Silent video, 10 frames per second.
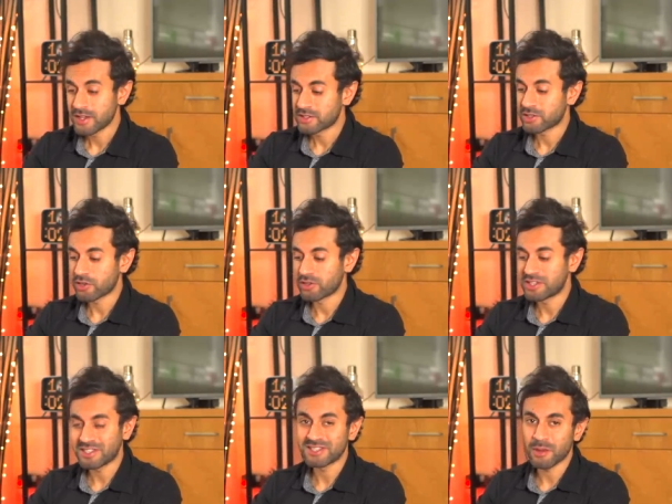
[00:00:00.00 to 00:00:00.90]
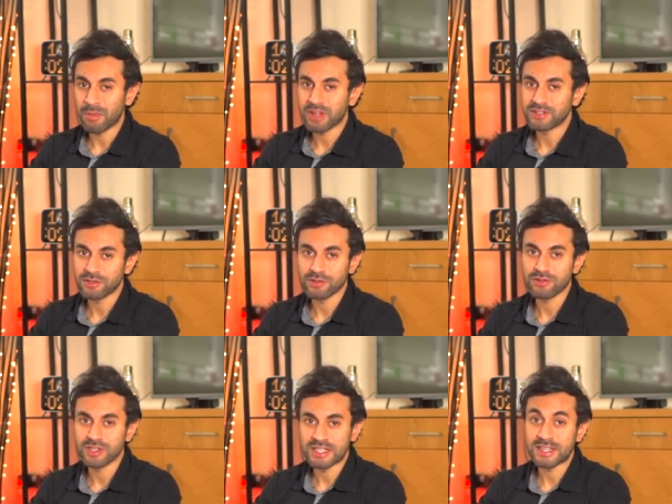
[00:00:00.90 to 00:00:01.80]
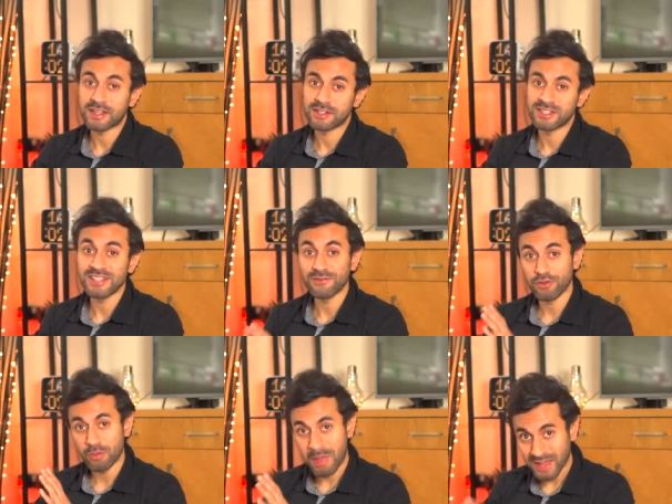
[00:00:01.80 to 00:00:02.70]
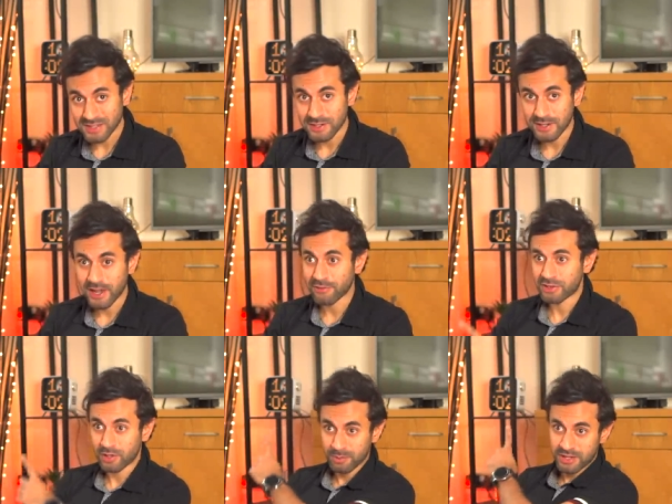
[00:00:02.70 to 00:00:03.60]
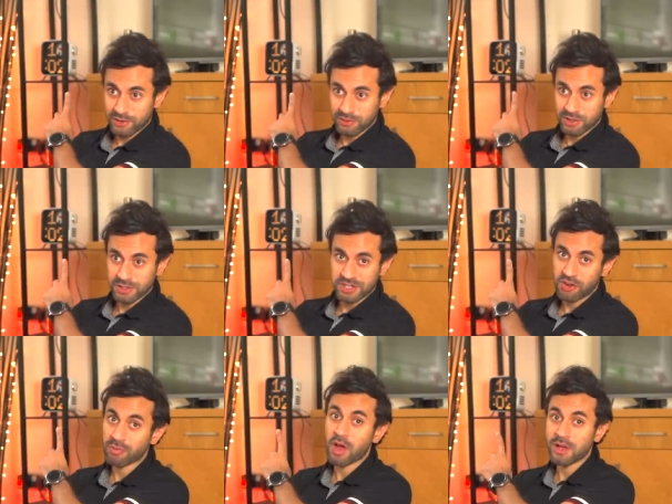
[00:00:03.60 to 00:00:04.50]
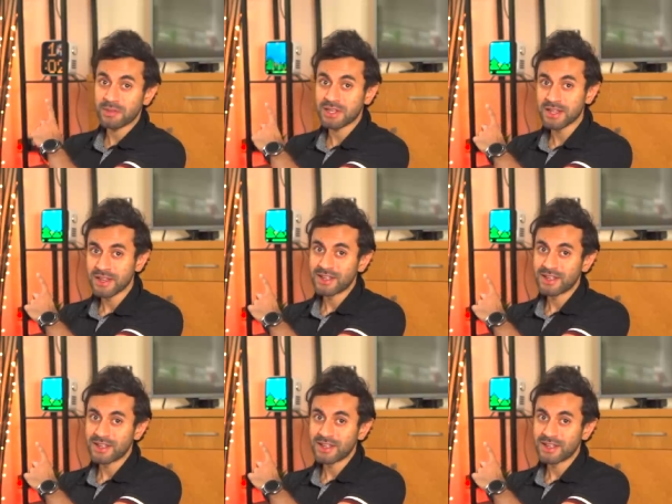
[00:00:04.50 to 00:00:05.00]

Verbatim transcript: So this is compared to the uh, Tivoo Max that I have up there on the shelf behind me.